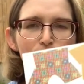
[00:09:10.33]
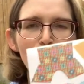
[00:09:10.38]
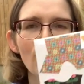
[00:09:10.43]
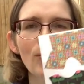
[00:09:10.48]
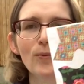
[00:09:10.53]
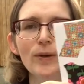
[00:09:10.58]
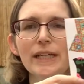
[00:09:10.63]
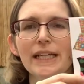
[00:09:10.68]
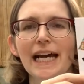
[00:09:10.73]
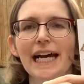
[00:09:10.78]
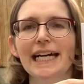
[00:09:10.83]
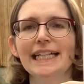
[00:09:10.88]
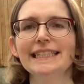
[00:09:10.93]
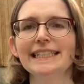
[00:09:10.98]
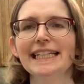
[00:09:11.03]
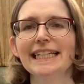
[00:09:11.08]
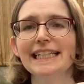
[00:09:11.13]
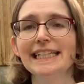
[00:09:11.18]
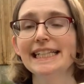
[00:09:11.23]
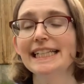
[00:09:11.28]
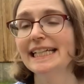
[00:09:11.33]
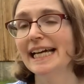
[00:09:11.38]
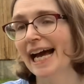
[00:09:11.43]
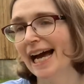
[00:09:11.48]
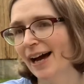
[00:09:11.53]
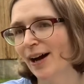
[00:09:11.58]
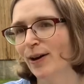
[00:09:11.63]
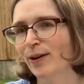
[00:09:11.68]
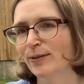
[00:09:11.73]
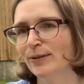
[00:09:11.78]
we had like the
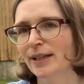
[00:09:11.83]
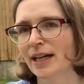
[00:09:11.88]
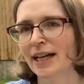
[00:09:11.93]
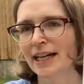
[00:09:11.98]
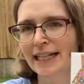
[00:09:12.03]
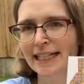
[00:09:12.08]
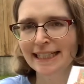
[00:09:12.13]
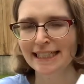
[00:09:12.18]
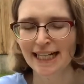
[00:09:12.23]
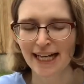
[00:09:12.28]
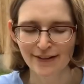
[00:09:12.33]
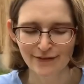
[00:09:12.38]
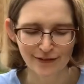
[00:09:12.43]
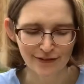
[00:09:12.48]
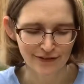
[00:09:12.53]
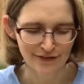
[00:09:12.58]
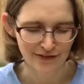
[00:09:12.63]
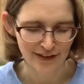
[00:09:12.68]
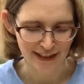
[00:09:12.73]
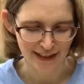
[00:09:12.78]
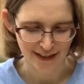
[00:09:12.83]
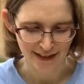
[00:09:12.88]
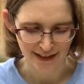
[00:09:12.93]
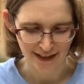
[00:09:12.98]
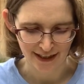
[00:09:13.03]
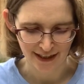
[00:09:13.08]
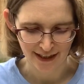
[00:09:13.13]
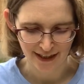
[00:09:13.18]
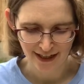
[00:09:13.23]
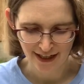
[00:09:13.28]
outline of a
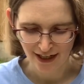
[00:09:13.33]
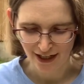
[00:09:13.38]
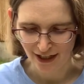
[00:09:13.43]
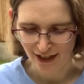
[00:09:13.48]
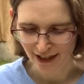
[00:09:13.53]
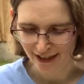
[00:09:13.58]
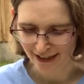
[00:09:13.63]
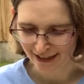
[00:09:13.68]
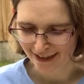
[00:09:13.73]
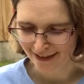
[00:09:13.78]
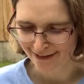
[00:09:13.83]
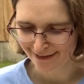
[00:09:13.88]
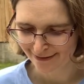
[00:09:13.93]
figure on a